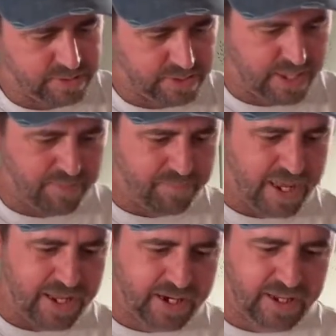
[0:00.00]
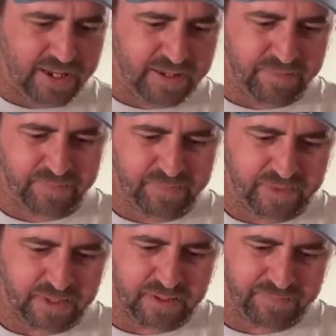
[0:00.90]
kind of pat it in.
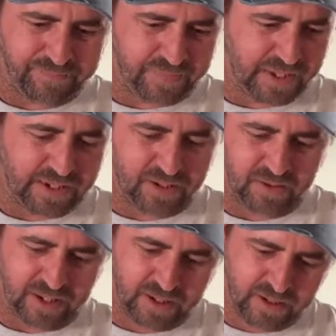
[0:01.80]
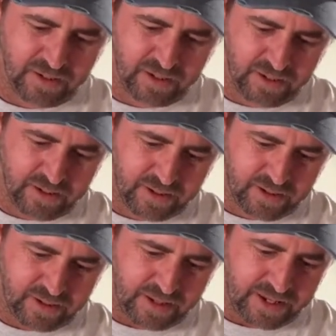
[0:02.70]
I know
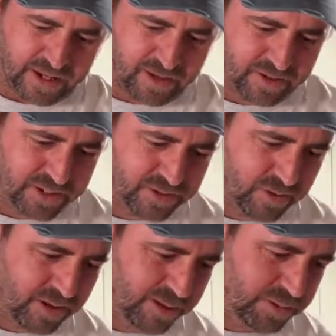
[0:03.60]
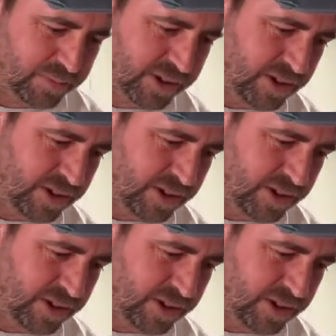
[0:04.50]
they call these rubs, but you